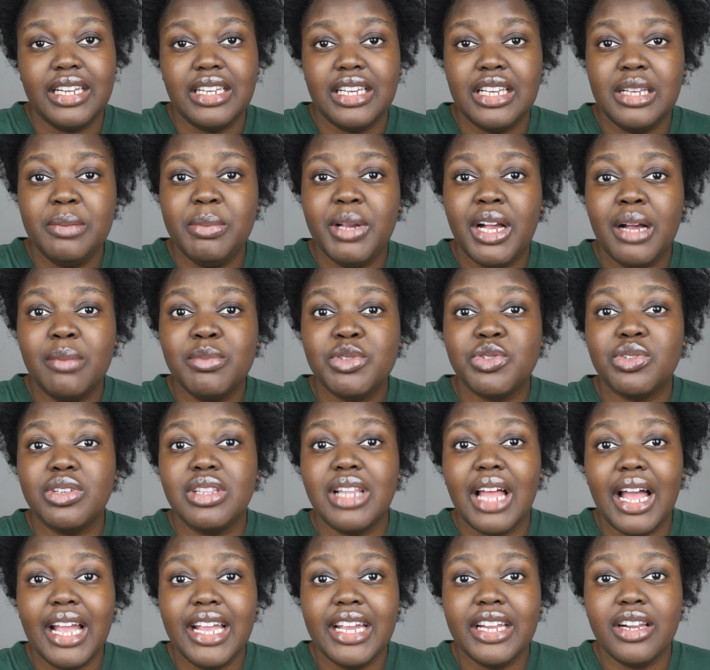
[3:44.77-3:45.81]
He becomes
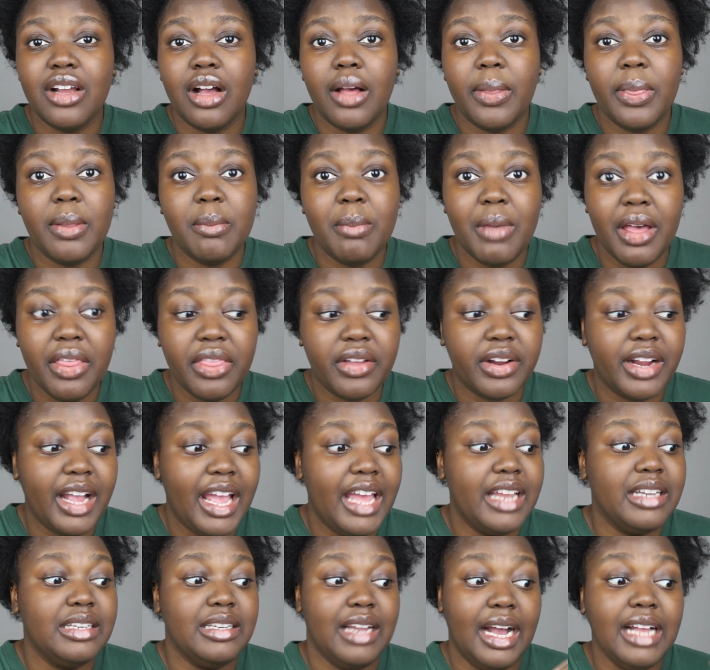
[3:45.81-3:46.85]
reliant on the mother
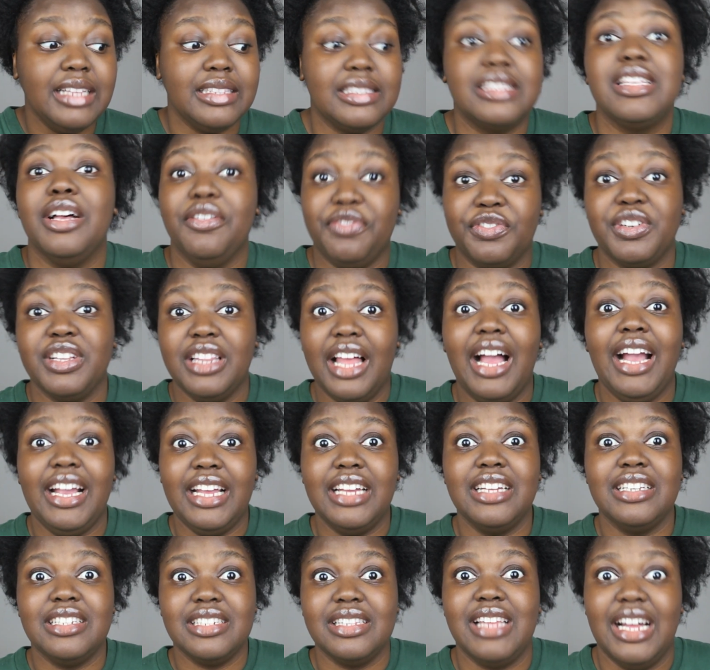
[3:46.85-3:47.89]
and not
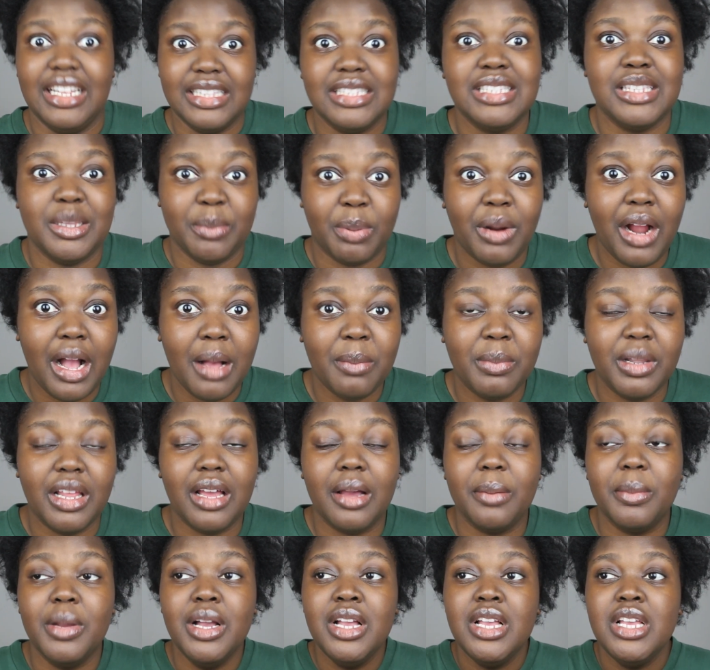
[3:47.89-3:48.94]
self-reliant. That's the
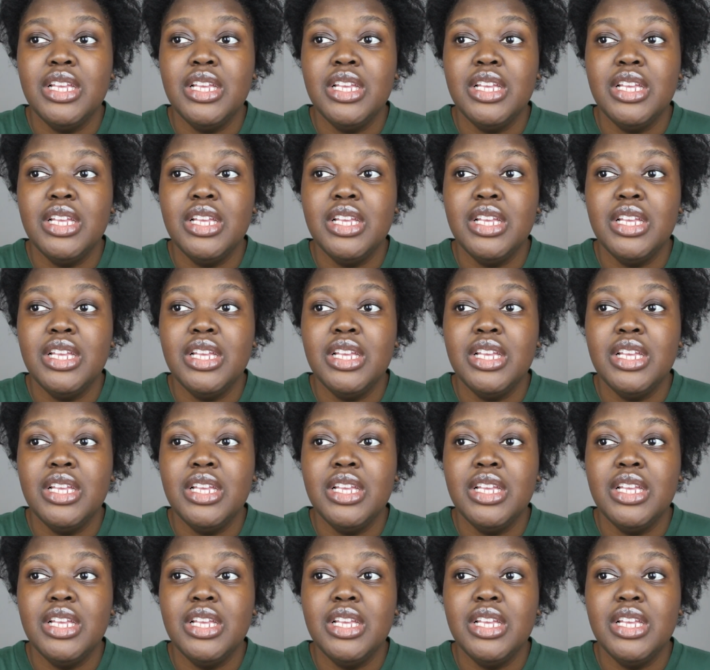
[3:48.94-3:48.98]
problem.